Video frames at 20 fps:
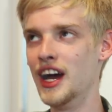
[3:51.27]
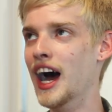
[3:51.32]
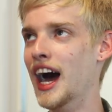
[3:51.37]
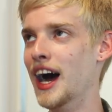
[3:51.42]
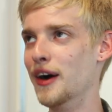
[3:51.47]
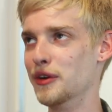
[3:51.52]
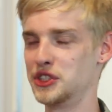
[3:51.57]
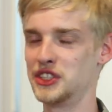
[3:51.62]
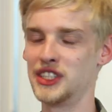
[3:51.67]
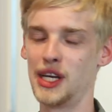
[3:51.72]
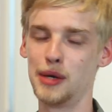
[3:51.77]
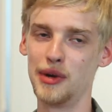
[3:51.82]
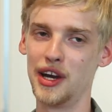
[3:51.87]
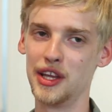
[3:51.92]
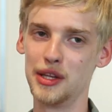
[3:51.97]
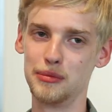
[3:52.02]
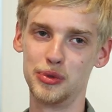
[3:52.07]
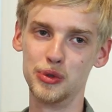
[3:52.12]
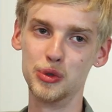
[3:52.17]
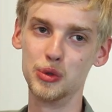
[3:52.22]
I was sat by
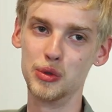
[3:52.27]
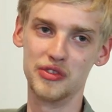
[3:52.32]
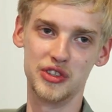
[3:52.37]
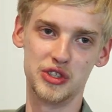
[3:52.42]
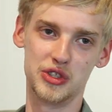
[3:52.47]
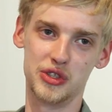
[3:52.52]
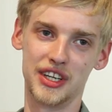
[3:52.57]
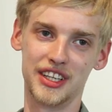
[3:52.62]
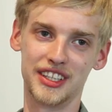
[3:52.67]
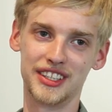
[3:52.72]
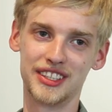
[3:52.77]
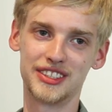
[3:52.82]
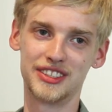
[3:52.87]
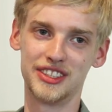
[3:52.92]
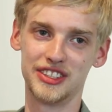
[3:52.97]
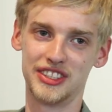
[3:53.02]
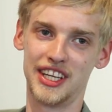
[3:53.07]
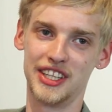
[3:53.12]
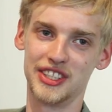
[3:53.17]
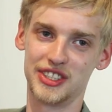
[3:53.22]
the pool with a drink,
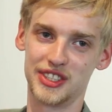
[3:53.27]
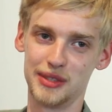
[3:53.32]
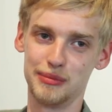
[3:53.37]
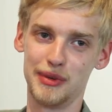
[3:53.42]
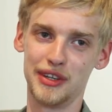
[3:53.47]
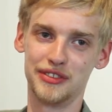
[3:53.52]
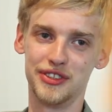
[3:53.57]
just answering my